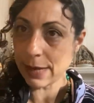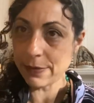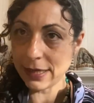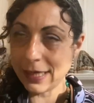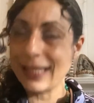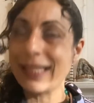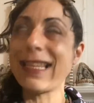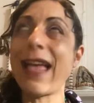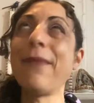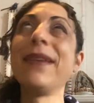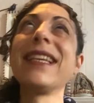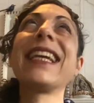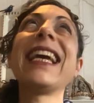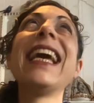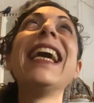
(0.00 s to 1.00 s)

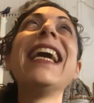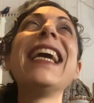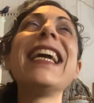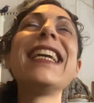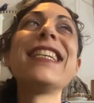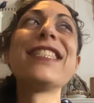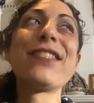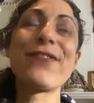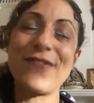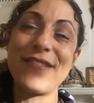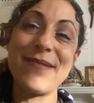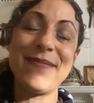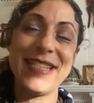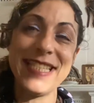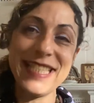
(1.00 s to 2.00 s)
Islamic
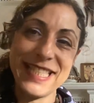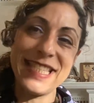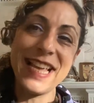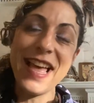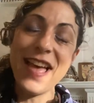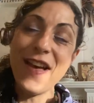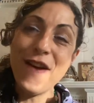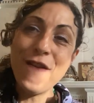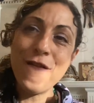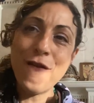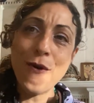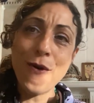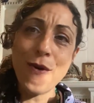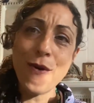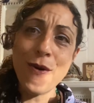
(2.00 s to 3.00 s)
extremists
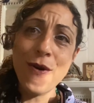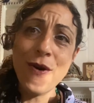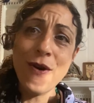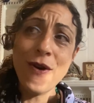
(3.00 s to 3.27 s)
for